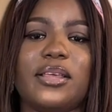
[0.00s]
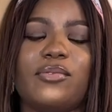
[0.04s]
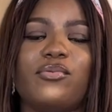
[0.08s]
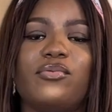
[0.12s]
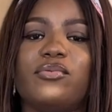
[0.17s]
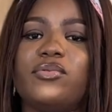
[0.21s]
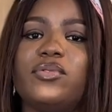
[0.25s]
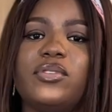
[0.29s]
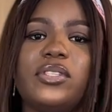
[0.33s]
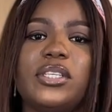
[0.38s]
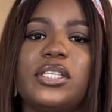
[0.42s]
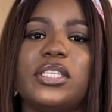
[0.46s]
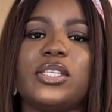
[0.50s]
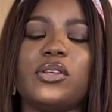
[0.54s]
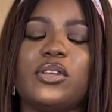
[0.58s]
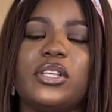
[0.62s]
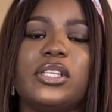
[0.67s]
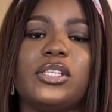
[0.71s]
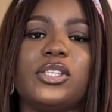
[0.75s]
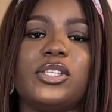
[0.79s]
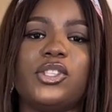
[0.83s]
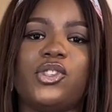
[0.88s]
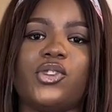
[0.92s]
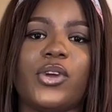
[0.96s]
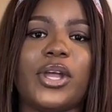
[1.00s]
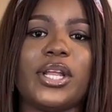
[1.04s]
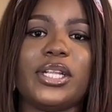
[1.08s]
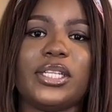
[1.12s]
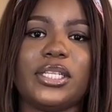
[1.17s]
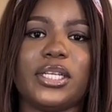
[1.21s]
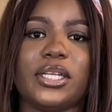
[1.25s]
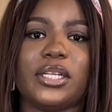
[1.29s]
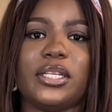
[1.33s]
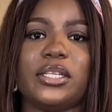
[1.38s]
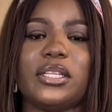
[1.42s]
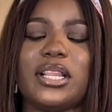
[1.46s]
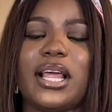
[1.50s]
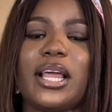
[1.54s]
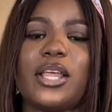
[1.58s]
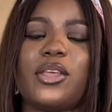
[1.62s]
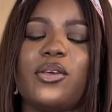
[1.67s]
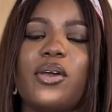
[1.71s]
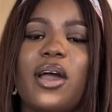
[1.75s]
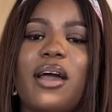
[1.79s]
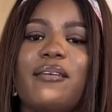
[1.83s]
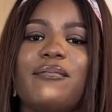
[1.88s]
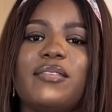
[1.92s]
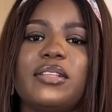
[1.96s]
is trending. Like, you
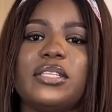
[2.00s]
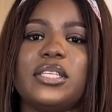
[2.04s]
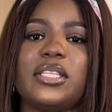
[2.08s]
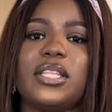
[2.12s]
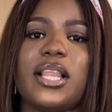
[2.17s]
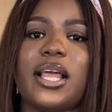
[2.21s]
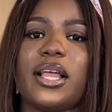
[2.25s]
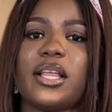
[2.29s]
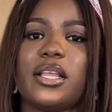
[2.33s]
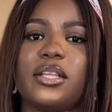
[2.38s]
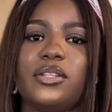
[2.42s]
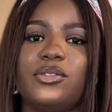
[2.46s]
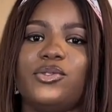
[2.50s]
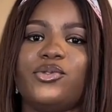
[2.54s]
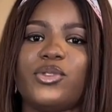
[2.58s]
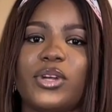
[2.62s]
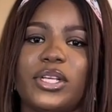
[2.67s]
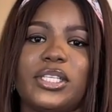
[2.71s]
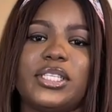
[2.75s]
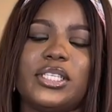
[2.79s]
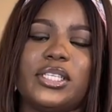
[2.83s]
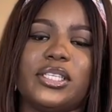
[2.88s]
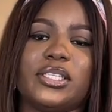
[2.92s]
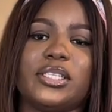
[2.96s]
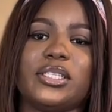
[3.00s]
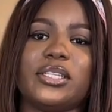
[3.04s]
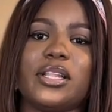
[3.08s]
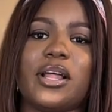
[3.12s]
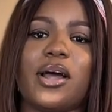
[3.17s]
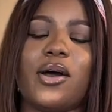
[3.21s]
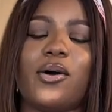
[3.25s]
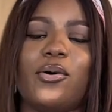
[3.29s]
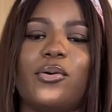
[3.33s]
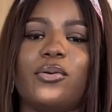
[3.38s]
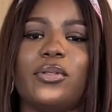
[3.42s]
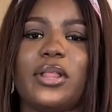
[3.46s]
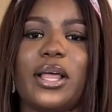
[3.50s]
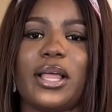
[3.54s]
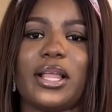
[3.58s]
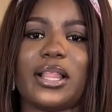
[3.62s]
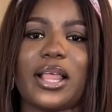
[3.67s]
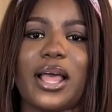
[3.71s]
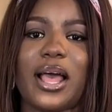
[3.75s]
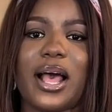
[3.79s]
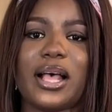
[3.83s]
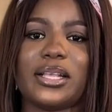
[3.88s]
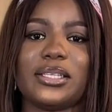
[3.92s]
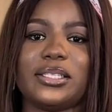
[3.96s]
have it in like dresses now. Like,
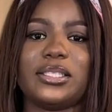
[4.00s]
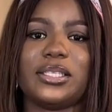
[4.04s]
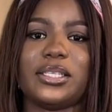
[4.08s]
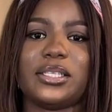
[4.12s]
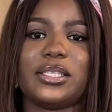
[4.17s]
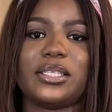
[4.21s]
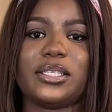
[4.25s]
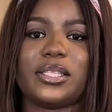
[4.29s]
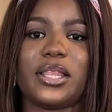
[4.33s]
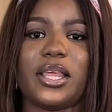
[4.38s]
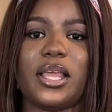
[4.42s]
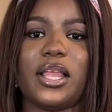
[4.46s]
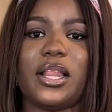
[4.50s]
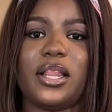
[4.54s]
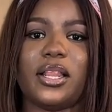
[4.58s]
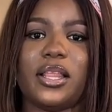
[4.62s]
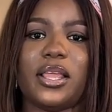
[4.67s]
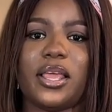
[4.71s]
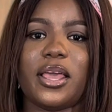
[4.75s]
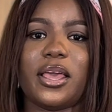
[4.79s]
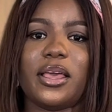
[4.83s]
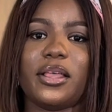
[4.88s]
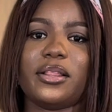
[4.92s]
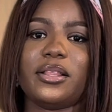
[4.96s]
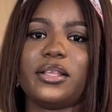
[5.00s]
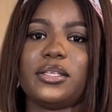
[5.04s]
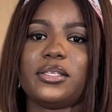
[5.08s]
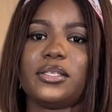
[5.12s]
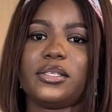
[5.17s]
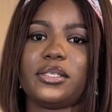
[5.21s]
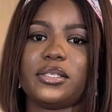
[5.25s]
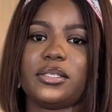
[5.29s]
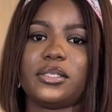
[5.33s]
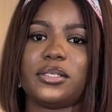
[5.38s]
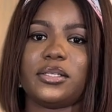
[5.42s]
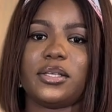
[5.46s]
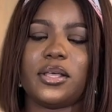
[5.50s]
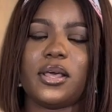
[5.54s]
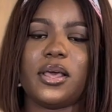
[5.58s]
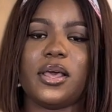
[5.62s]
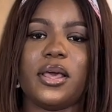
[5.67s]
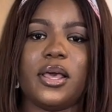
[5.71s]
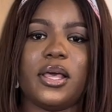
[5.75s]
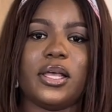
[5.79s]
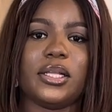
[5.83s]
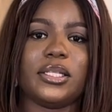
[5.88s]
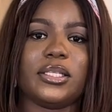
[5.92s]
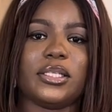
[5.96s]
that has this thing here. This
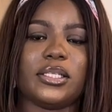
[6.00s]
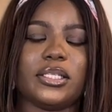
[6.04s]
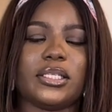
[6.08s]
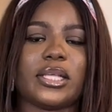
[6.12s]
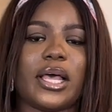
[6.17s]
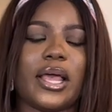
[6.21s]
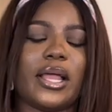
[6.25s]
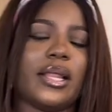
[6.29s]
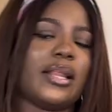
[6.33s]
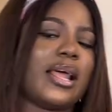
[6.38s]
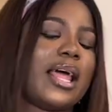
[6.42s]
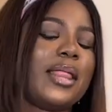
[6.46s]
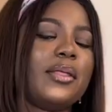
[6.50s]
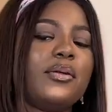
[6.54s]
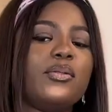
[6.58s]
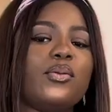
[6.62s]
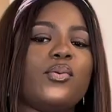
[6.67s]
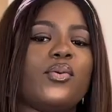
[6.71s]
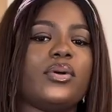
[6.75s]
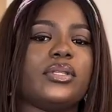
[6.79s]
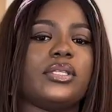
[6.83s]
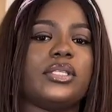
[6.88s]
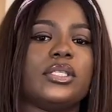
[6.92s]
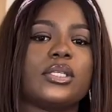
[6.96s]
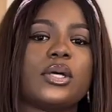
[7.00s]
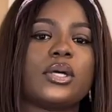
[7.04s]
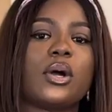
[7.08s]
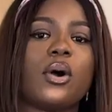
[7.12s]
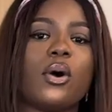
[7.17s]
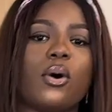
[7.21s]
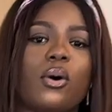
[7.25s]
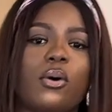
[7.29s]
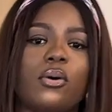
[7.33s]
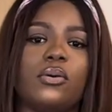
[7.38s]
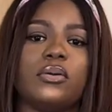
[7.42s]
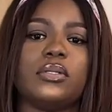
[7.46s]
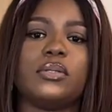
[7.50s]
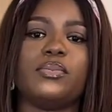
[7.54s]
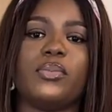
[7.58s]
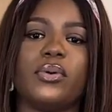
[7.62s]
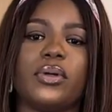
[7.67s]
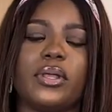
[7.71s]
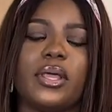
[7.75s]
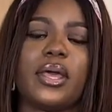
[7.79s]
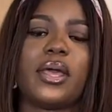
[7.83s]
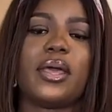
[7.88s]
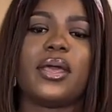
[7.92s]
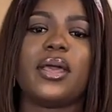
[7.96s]
design, I don't know what it's called, but
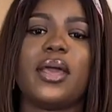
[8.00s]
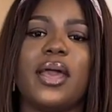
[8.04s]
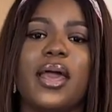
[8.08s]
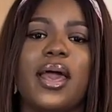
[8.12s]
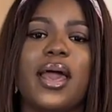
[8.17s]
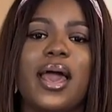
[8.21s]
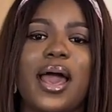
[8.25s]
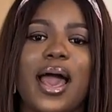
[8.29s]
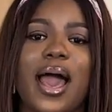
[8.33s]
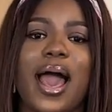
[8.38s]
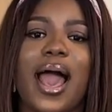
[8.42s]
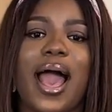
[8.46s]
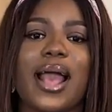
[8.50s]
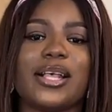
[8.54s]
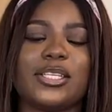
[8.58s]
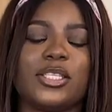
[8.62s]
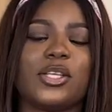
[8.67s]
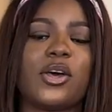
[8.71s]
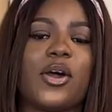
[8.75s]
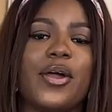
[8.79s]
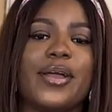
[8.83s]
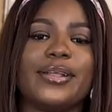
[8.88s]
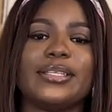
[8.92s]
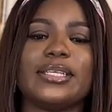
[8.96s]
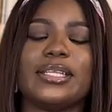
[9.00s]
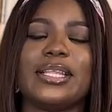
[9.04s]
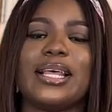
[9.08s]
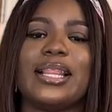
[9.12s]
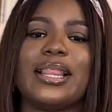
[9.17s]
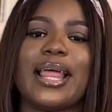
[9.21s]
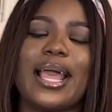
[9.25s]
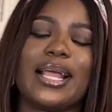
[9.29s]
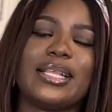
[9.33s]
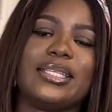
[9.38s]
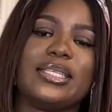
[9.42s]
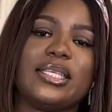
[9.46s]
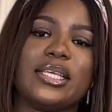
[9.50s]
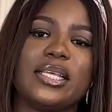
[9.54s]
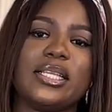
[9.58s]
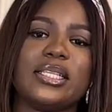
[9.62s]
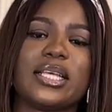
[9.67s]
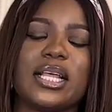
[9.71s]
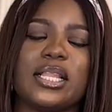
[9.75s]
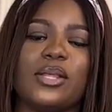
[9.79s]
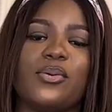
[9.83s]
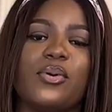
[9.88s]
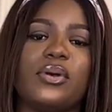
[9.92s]
yeah, I saw it and I liked it, and it